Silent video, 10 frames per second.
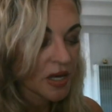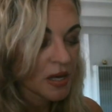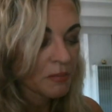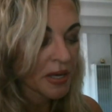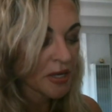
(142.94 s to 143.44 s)

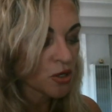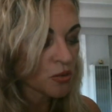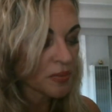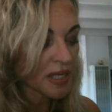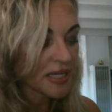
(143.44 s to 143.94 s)
Make your
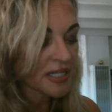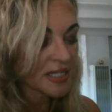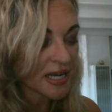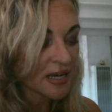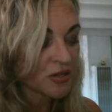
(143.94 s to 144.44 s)
plans
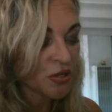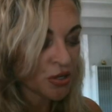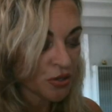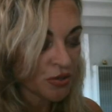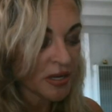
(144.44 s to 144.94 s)

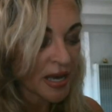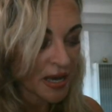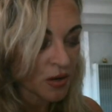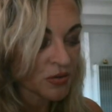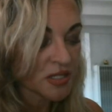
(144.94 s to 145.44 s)

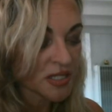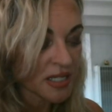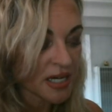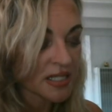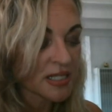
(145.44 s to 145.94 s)
now to
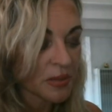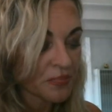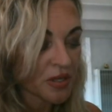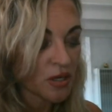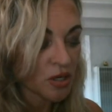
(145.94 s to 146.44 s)
start
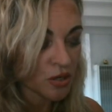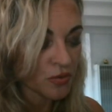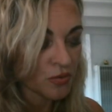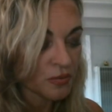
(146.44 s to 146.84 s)
something new,